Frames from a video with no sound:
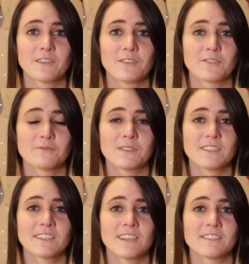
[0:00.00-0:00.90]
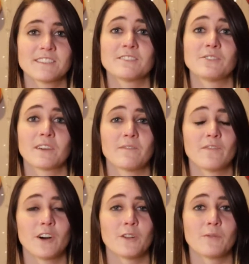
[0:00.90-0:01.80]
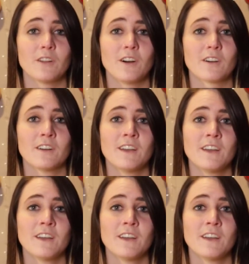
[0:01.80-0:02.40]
that goes with this lesson so you can follow along.